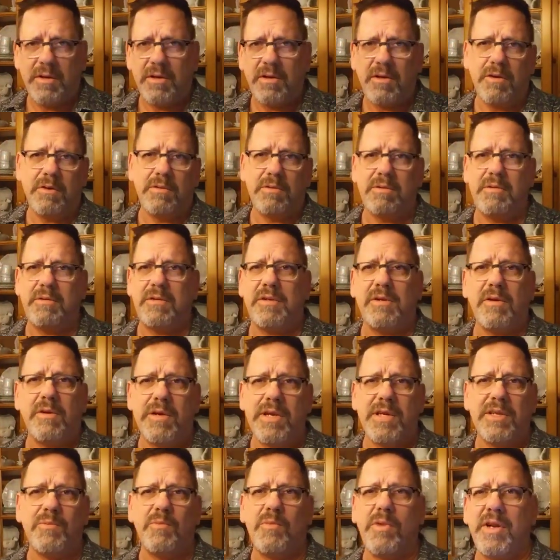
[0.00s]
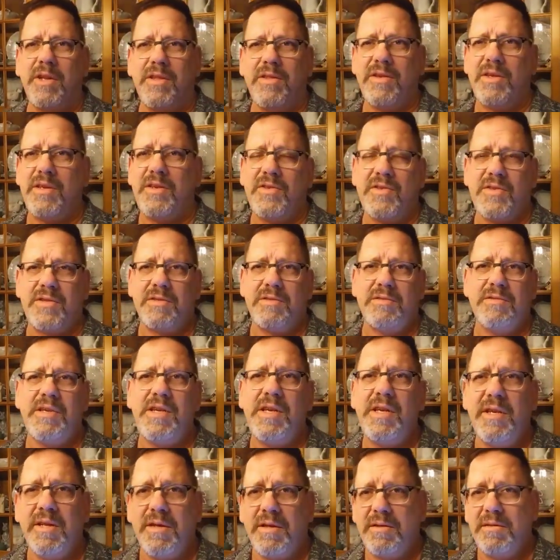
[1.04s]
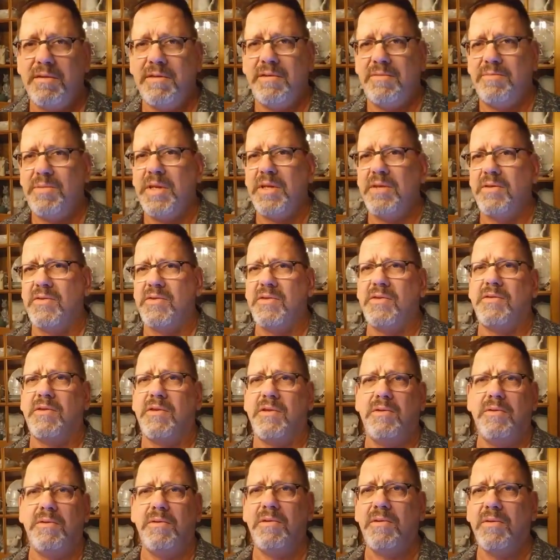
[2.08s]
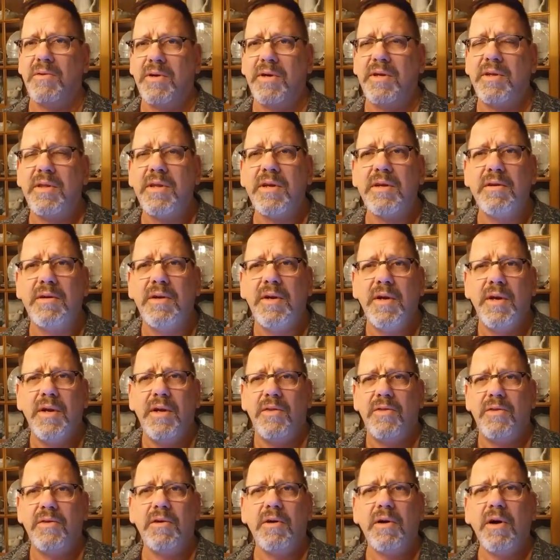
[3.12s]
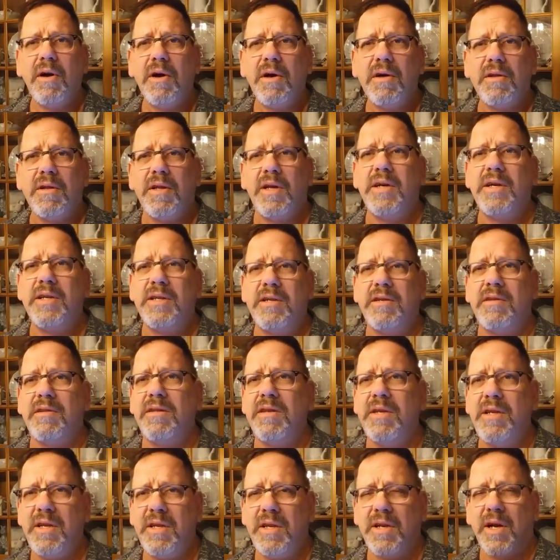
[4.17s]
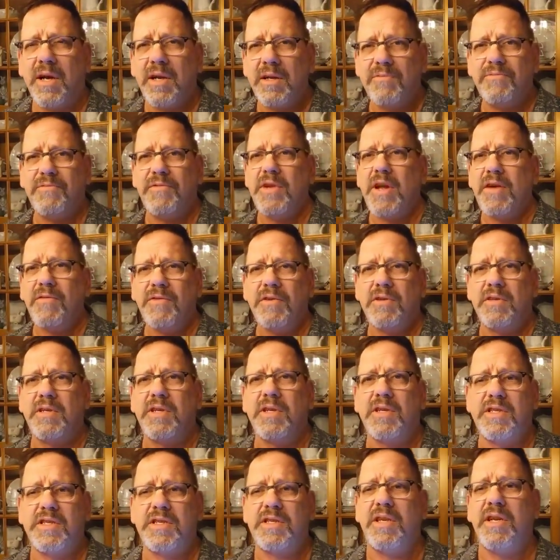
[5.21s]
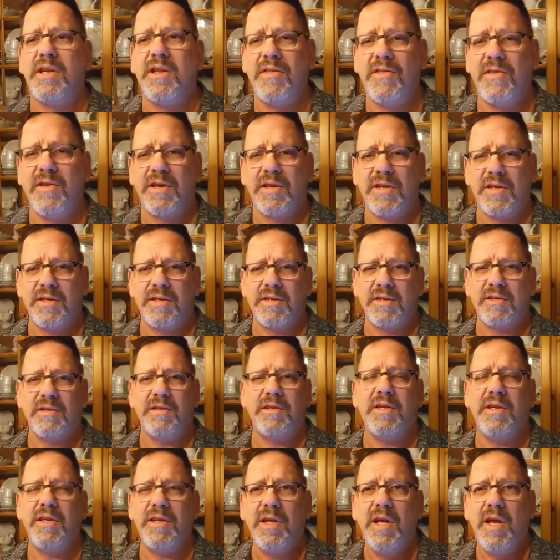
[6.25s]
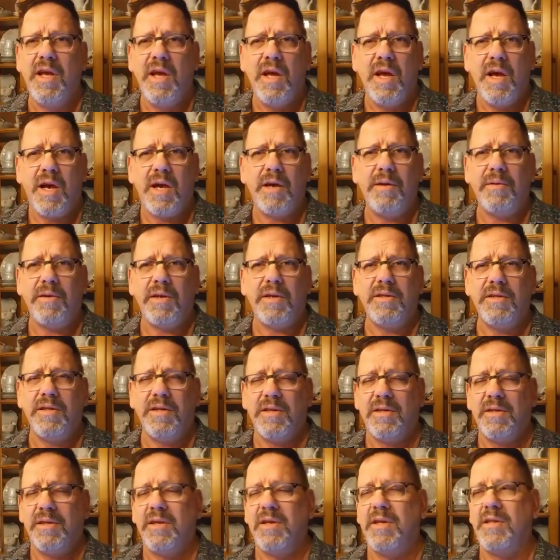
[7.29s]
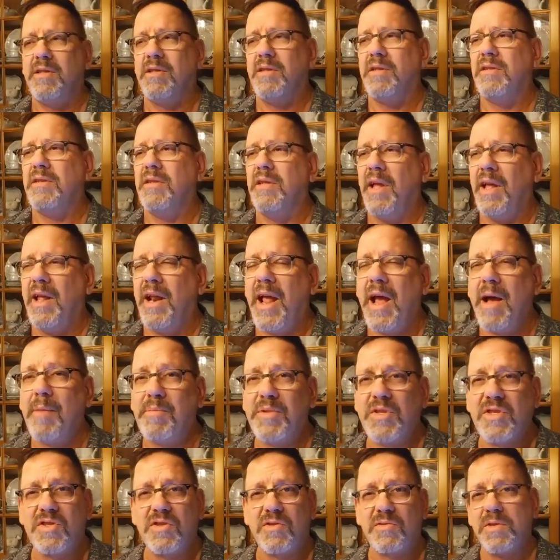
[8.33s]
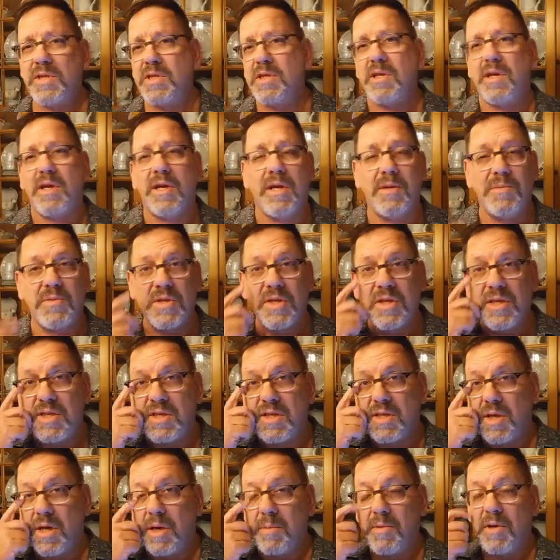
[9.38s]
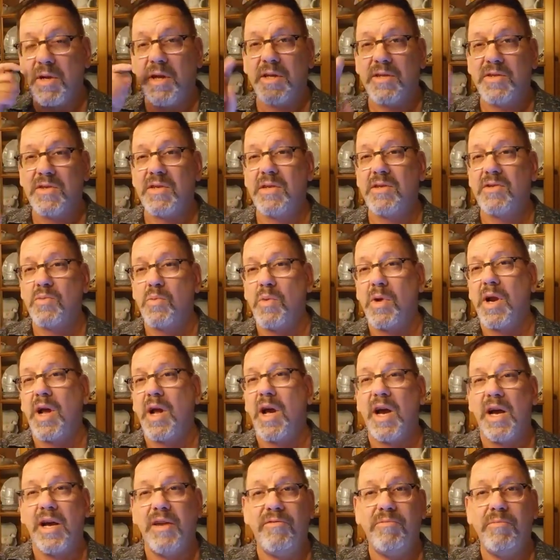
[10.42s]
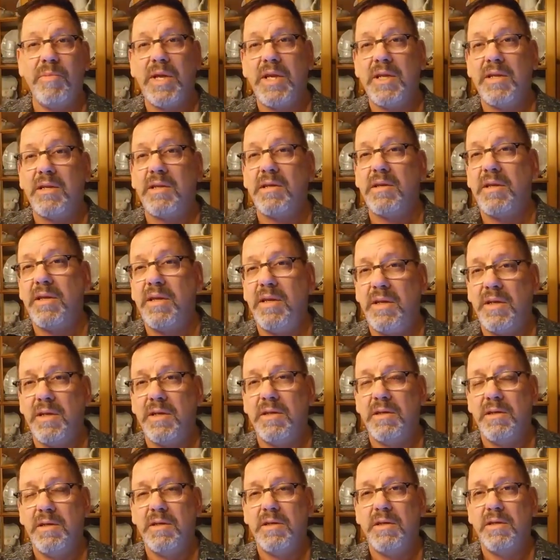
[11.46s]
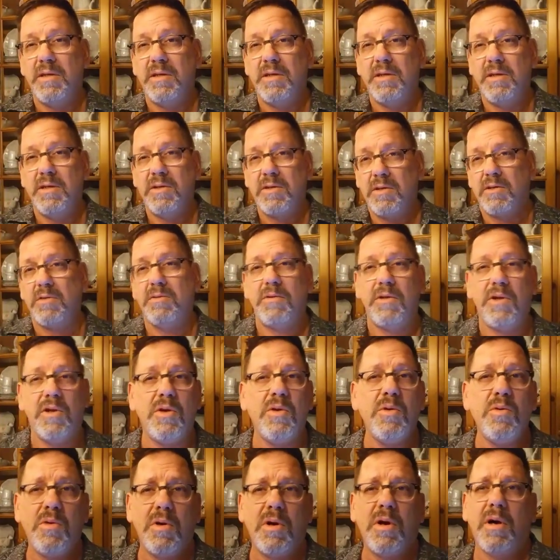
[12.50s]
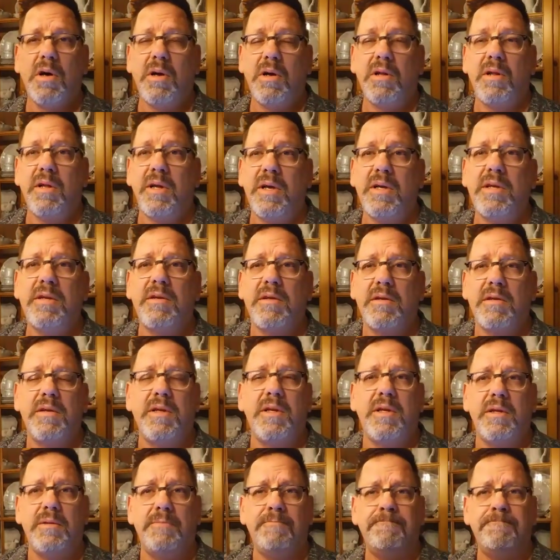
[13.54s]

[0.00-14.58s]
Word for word: Go, go get one of these and eat it. And Peter says, Oh Lord, they're they're all unclean. I've never touched anything unclean. I, and it happens three times, and each time God says, What I've made clean, don't you call unclean?